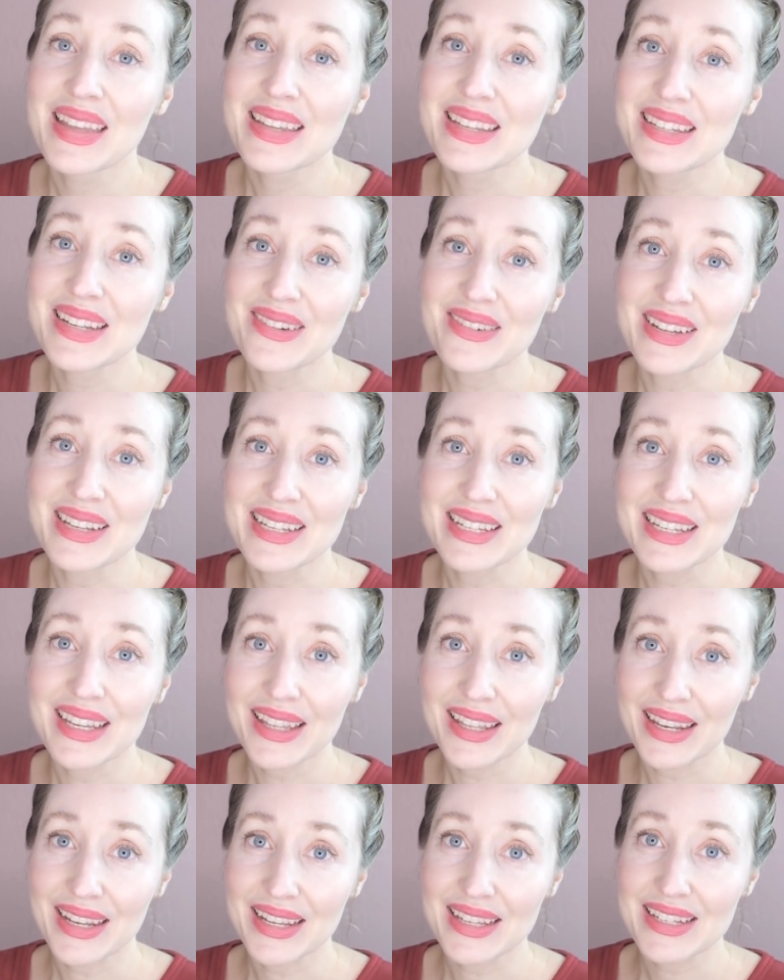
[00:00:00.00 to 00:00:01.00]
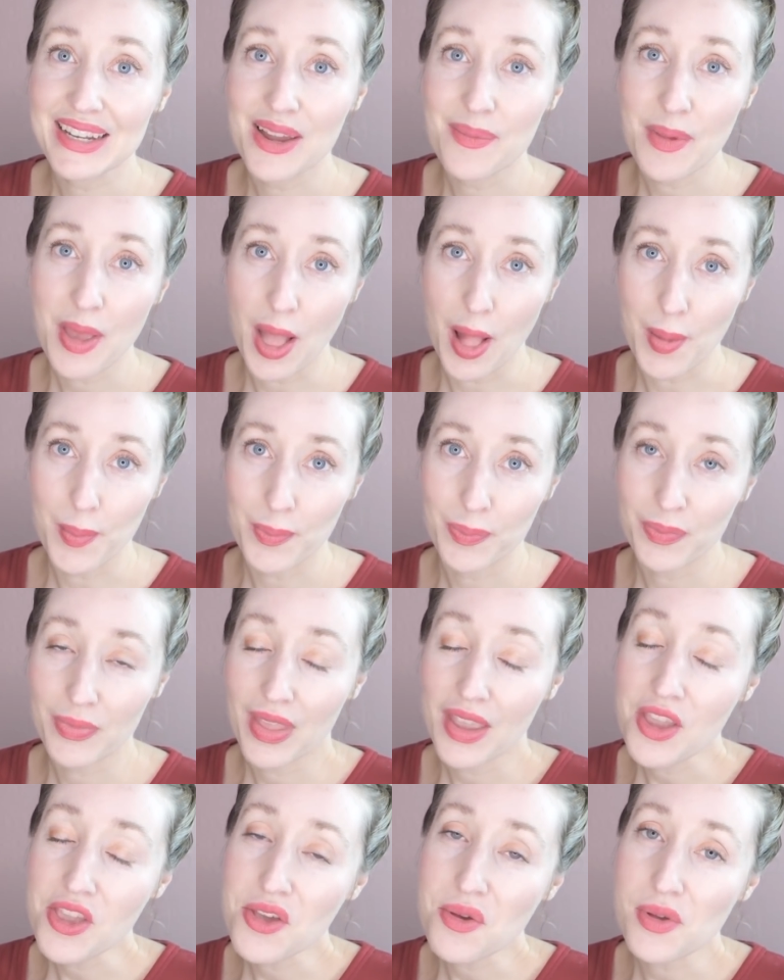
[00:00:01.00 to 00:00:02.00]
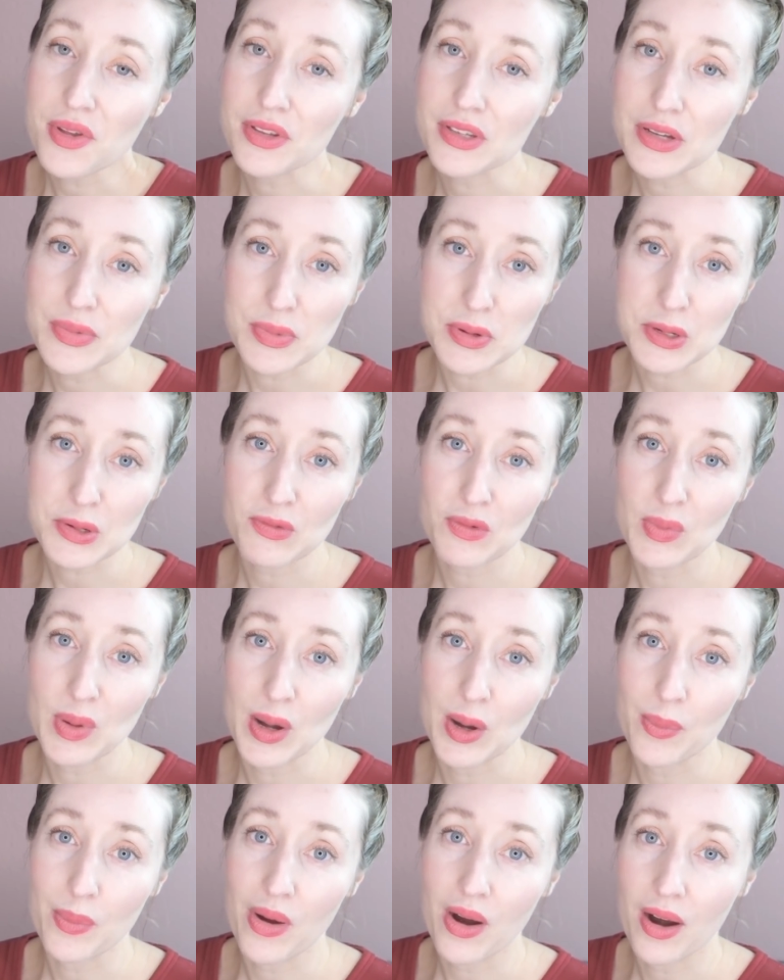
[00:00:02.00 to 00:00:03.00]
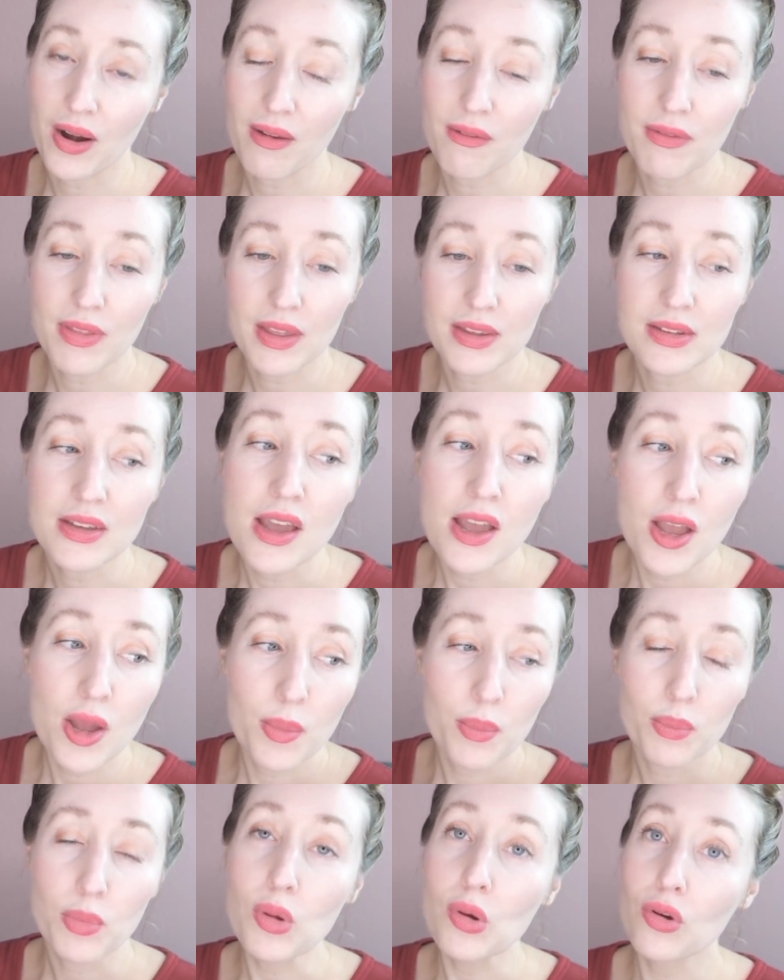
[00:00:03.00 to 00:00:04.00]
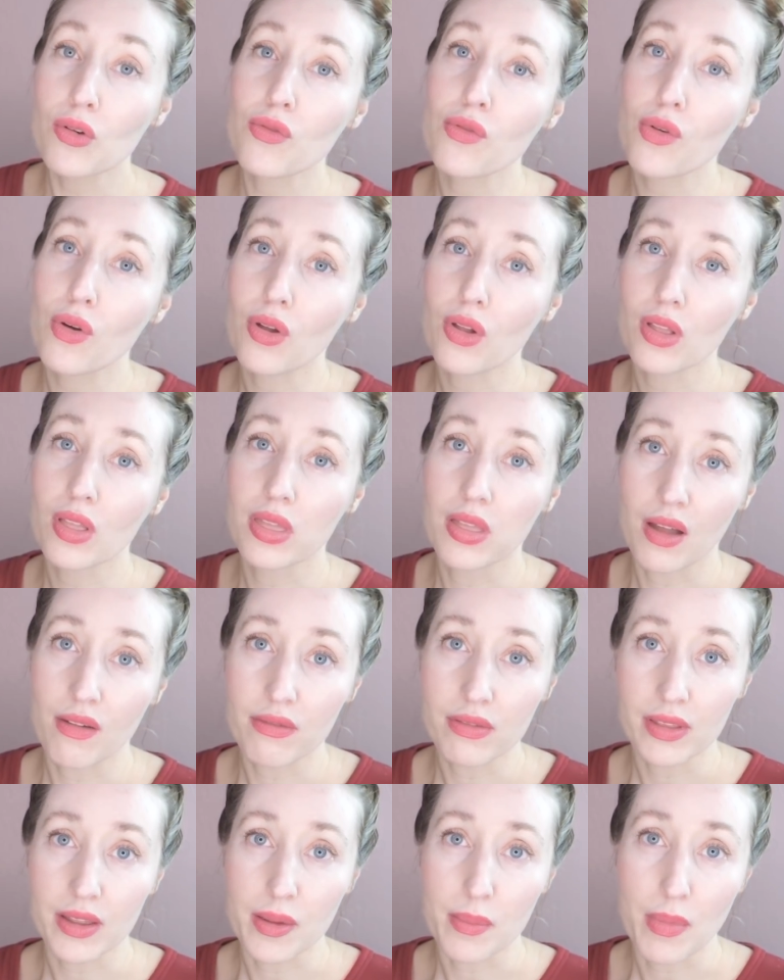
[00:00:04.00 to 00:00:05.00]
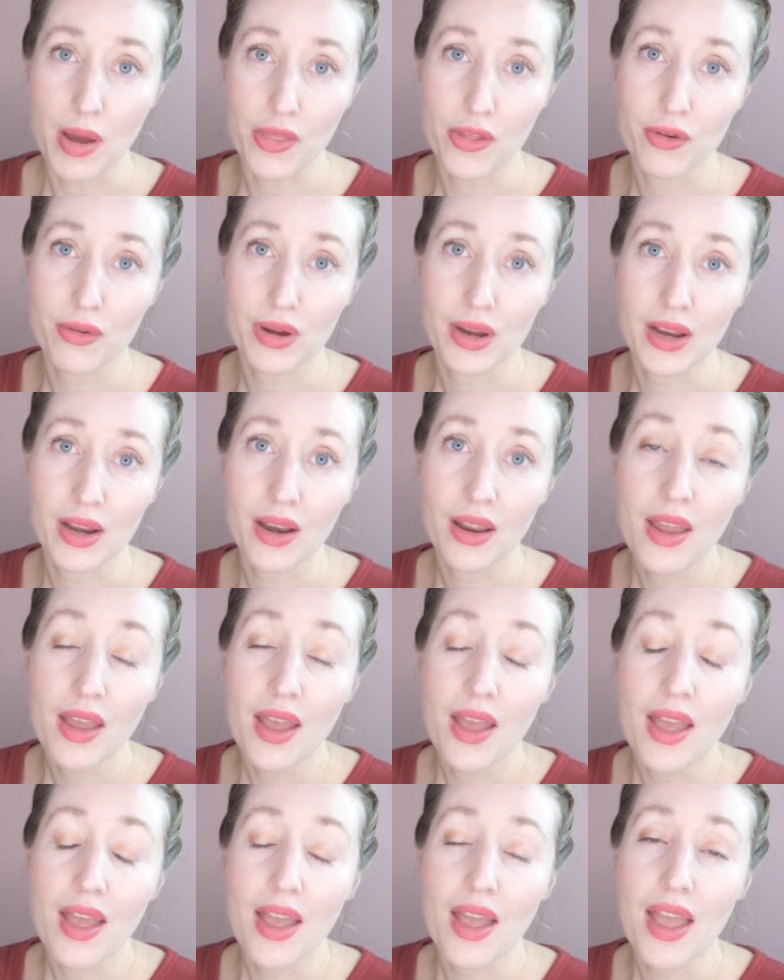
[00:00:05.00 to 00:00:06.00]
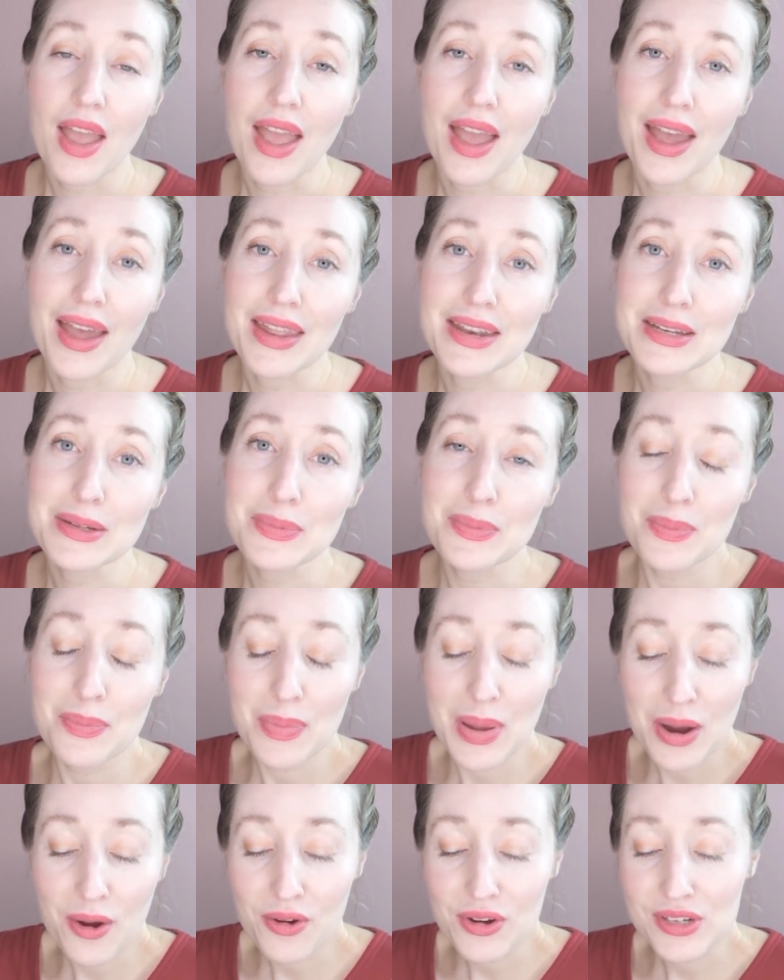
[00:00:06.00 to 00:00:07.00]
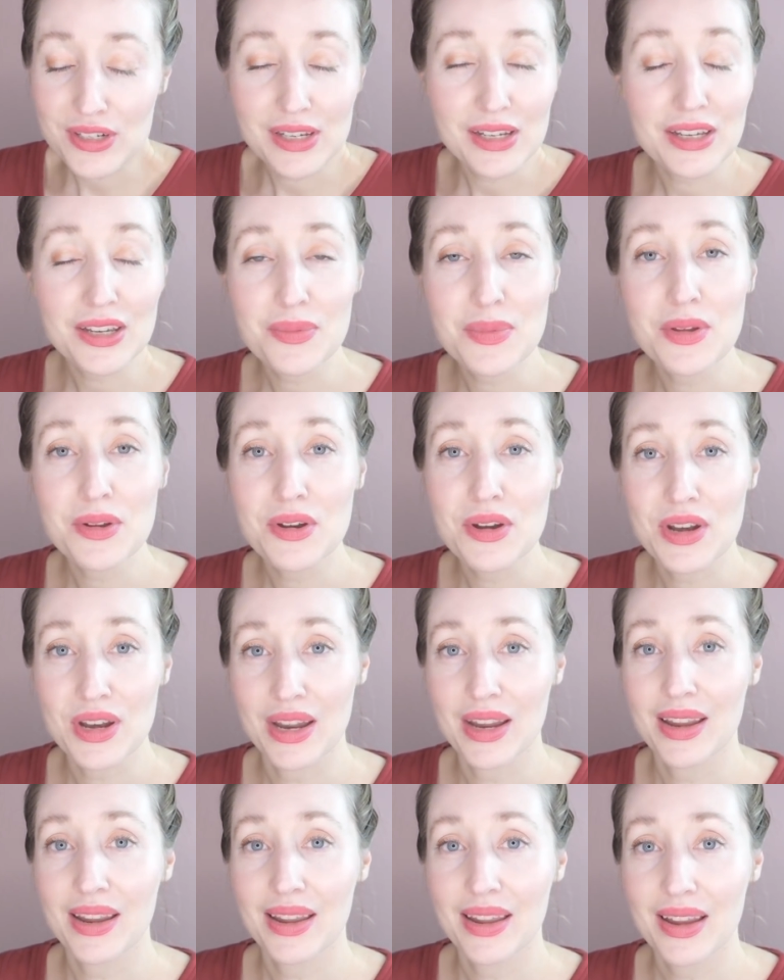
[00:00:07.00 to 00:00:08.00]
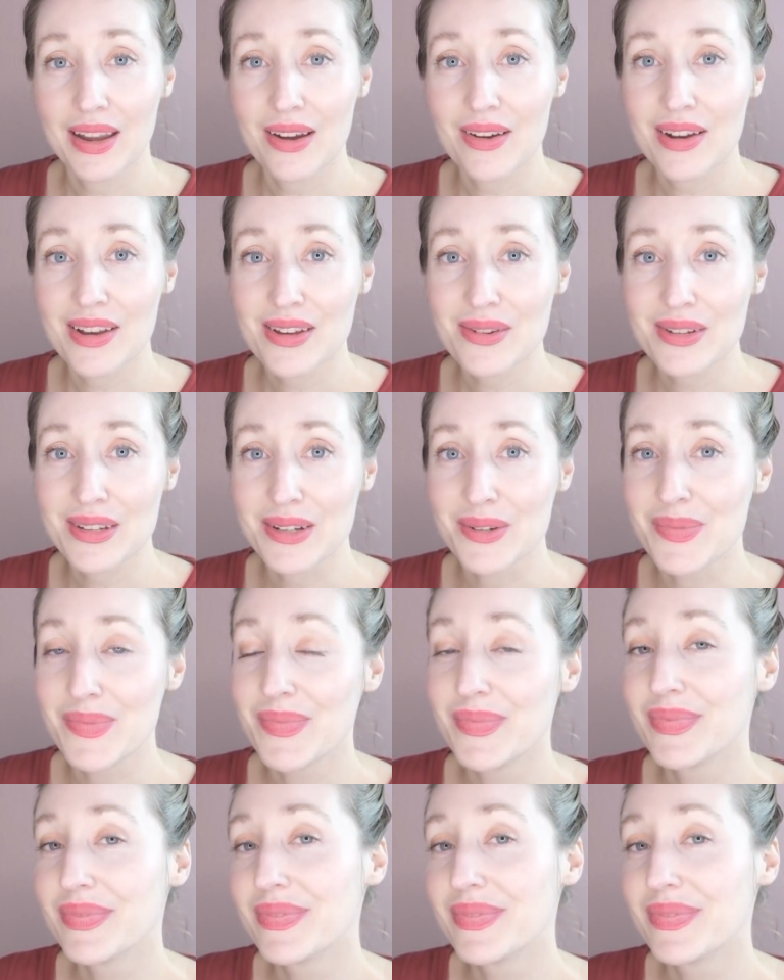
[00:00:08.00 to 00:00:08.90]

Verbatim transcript: So until next time, hey, thank you all so much for being a part of this beautiful, lovely mothering and parenting community here on YouTube.